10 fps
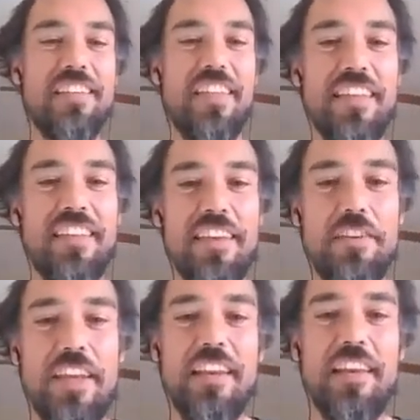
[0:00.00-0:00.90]
does the thing that
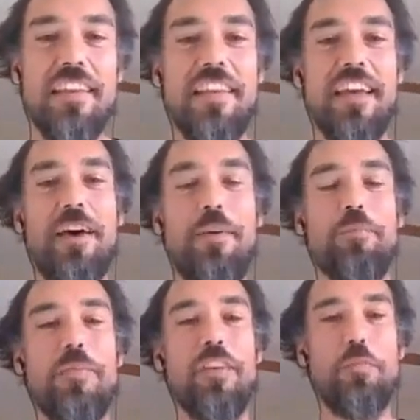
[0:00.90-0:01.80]
you need.
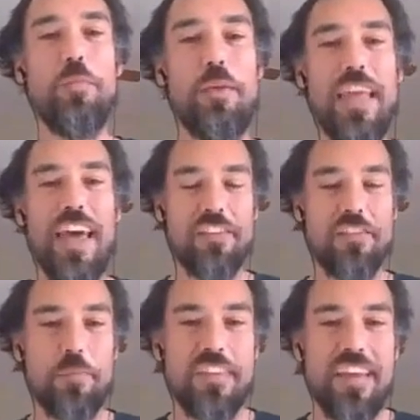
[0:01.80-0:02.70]
Um, you maybe add
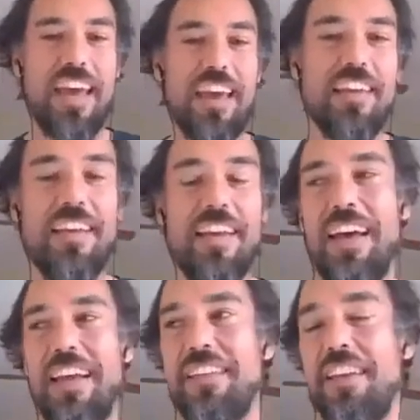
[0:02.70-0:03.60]
a script tag
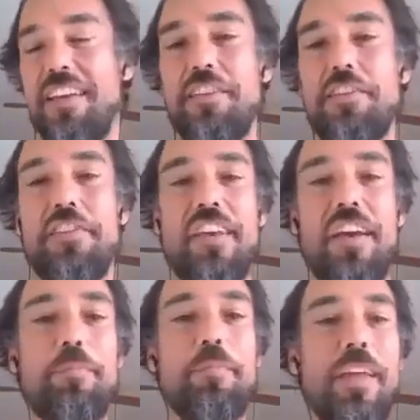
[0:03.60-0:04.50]
uh, to include
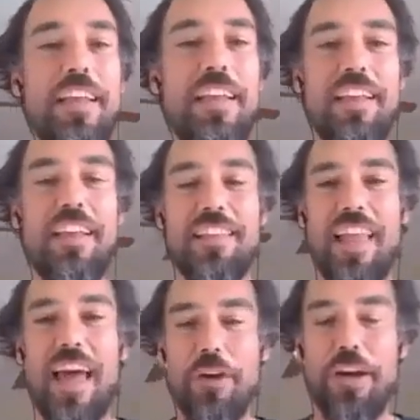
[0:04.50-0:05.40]
some
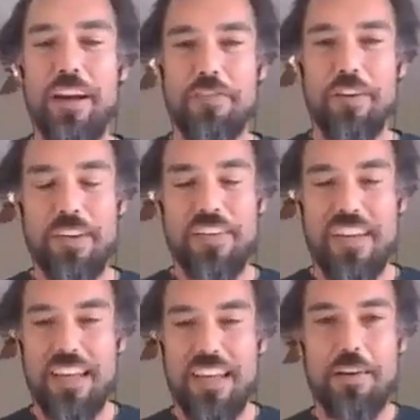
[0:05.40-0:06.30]
library from a
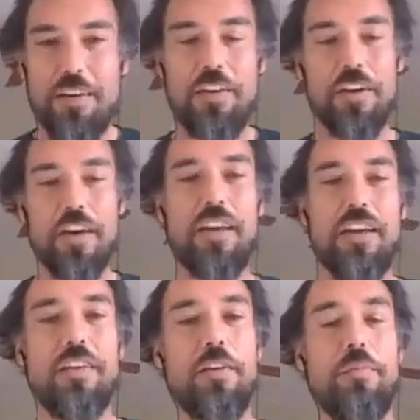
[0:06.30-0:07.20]
C D N,
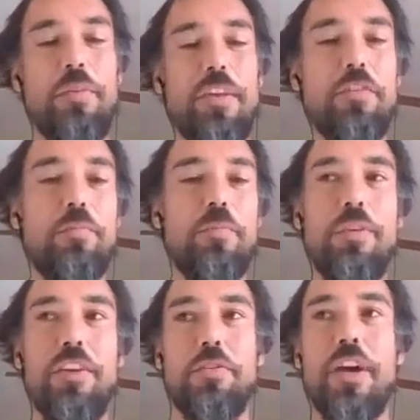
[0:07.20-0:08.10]
uh, or maybe you,
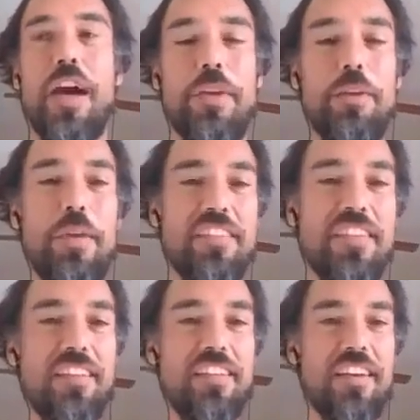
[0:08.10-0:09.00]
maybe you copy and paste
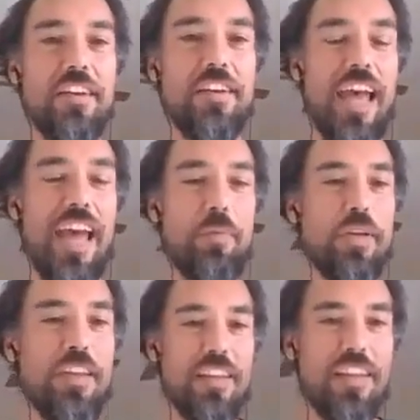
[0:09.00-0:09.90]
it into your
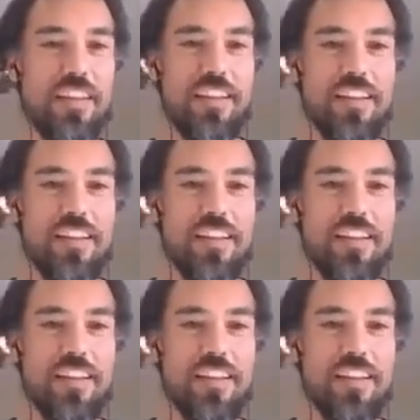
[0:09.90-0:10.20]
app,